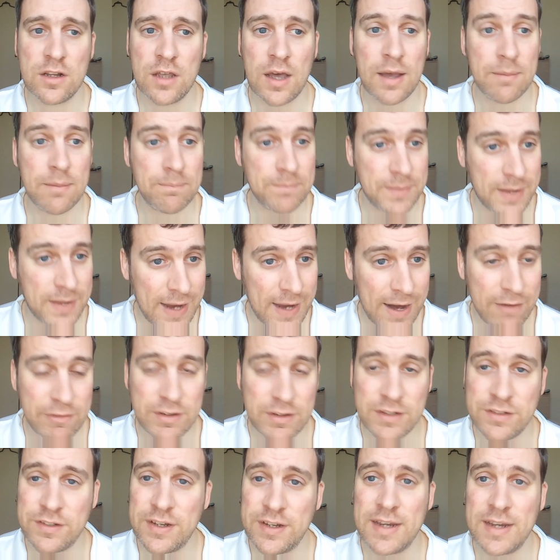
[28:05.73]
I'm
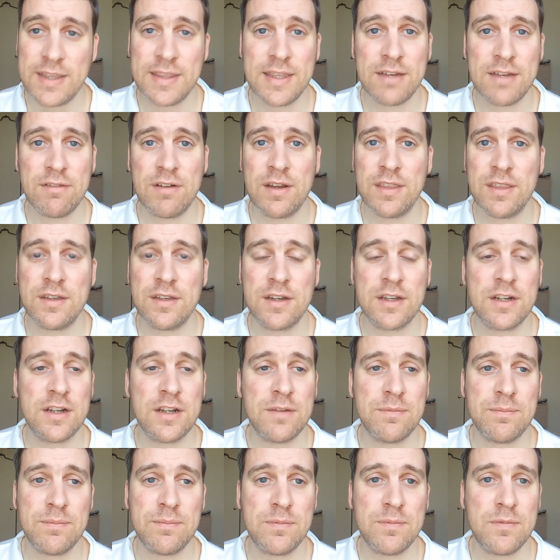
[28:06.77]
guaranteed they're either going
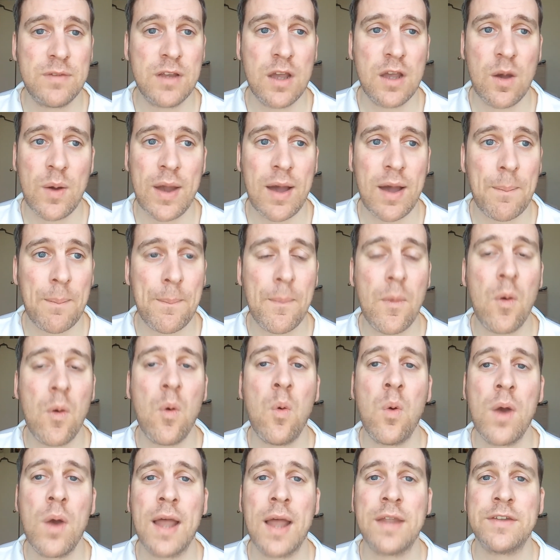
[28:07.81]
to go out
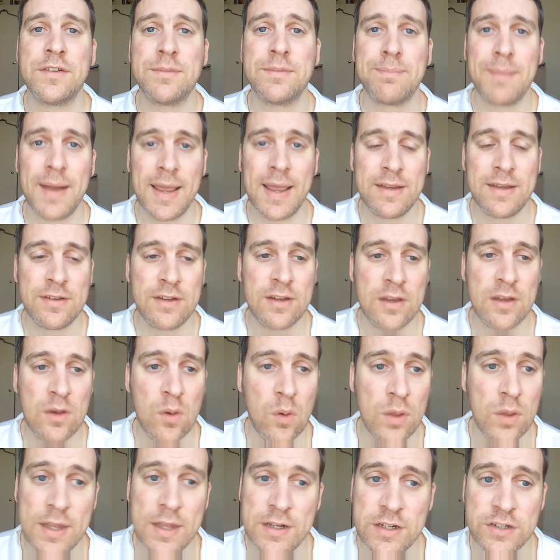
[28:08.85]
all guns blazing,
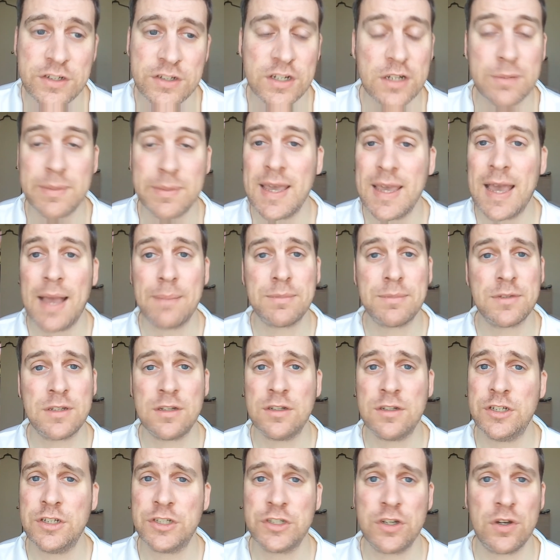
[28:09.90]
or they're just going to be
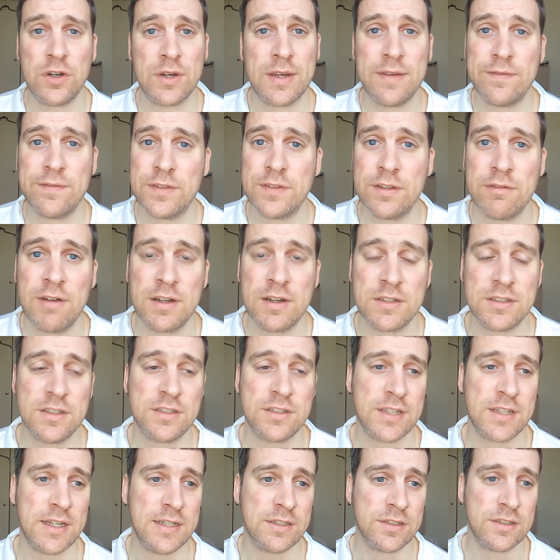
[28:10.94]
absolutely shocking for the rest of
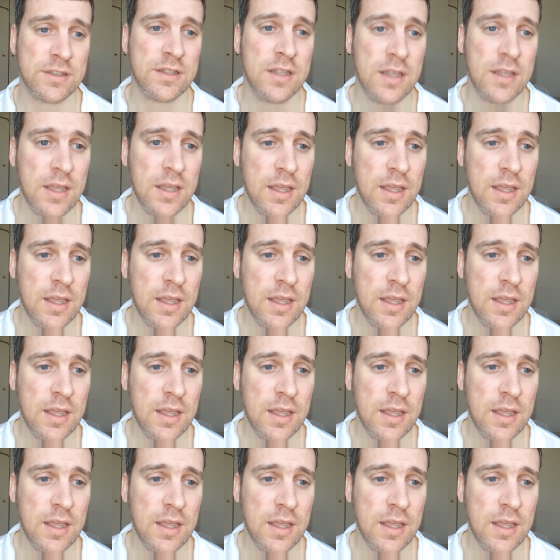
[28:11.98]
the season.